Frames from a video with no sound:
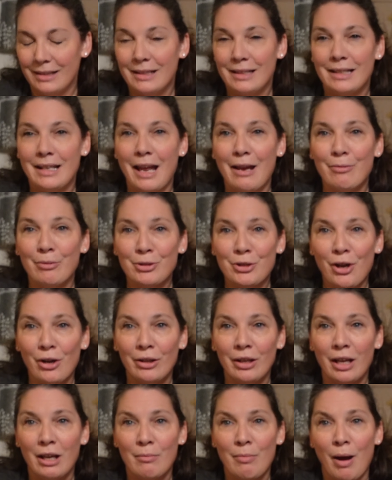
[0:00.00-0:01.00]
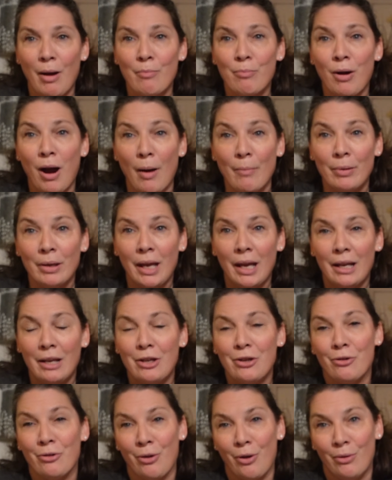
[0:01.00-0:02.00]
Today we're talking about
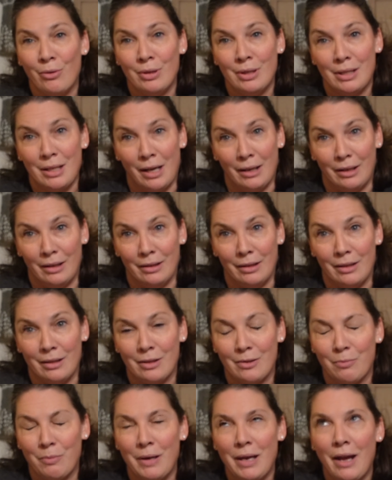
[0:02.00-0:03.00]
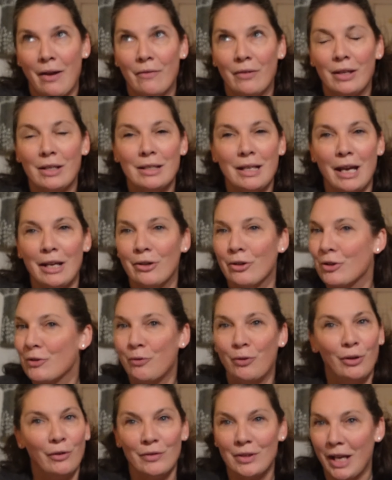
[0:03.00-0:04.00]
propagating your own succulents. We have containers
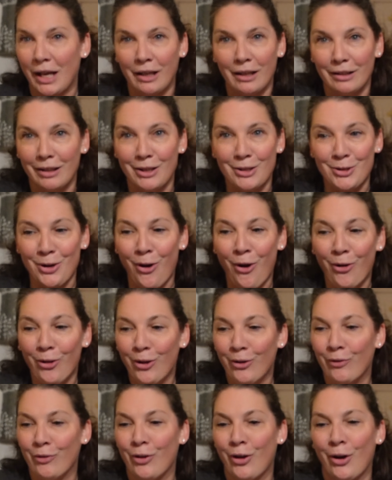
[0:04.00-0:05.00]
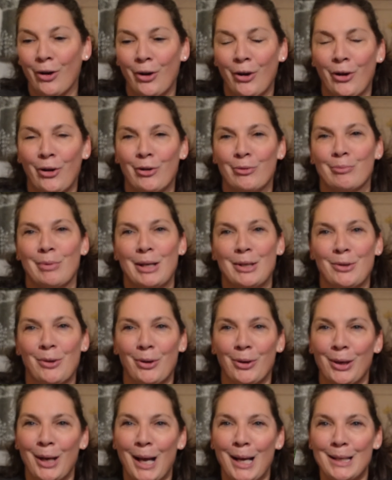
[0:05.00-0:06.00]
full of succulents all over our home. My
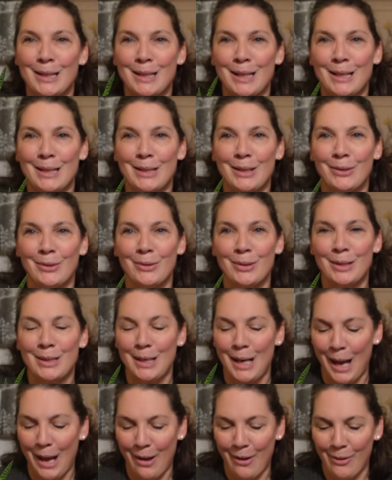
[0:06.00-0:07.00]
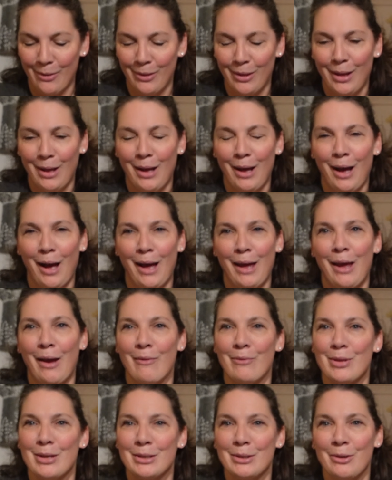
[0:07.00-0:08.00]
daughter has this little snail. I
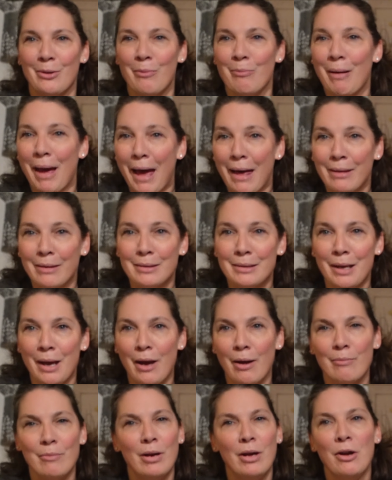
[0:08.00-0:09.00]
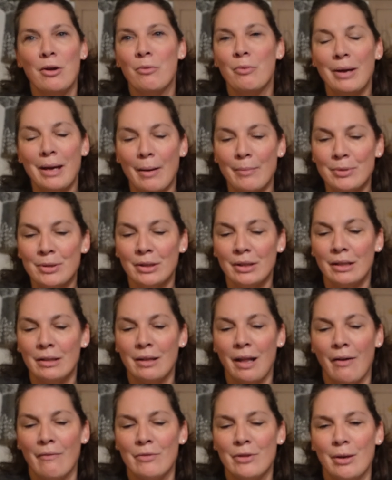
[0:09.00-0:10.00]
have this little bathtub. We absolutely
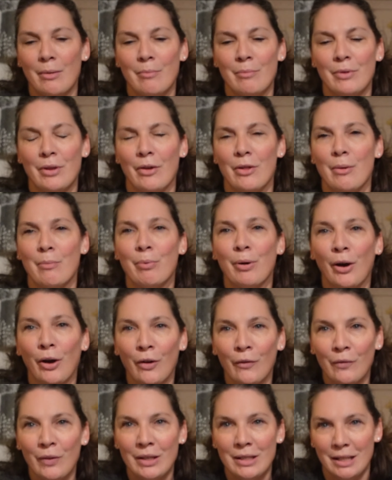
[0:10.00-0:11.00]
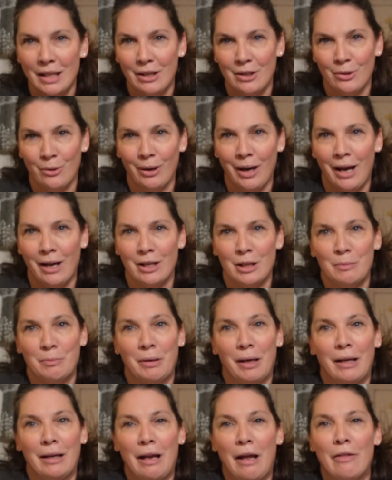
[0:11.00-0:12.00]
love them. They're the perfect indoor
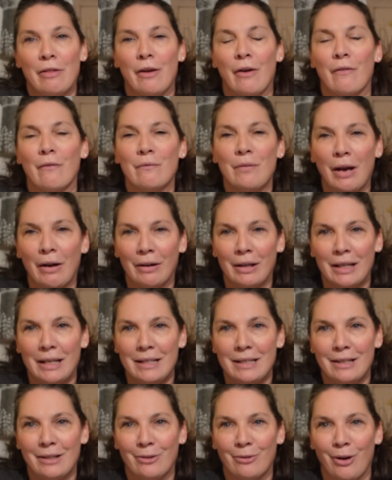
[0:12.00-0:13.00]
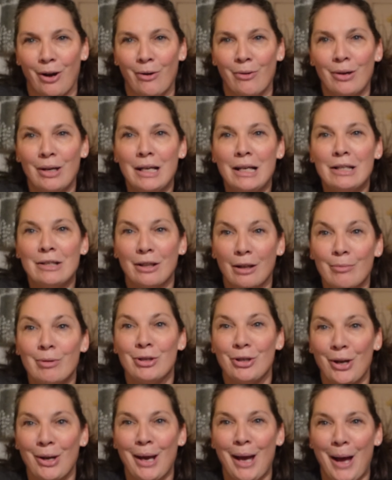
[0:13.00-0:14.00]
houseplant and they're very easy to grow. So let me
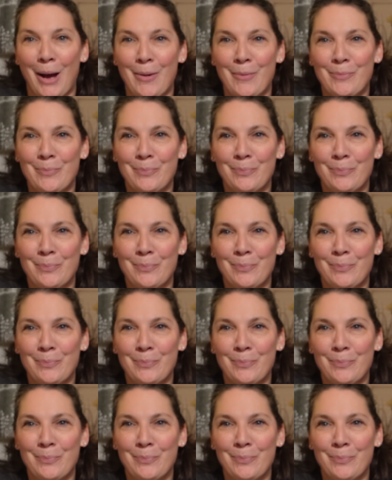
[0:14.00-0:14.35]
show you how.